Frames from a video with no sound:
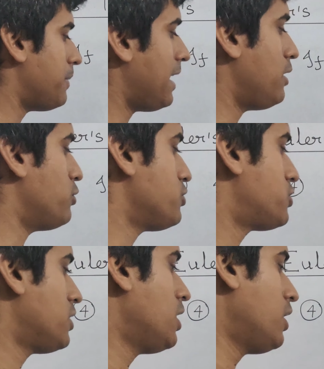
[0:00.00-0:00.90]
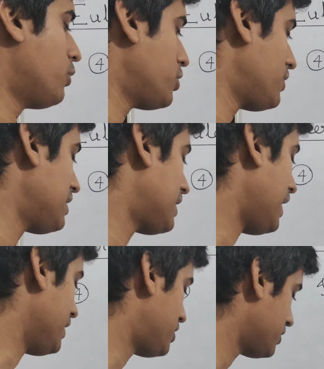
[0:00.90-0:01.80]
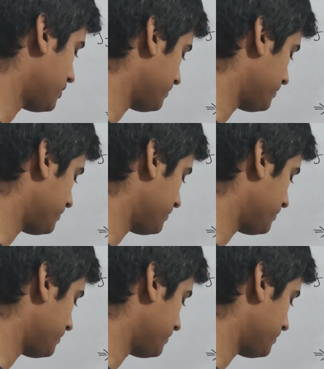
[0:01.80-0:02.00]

the values, we will get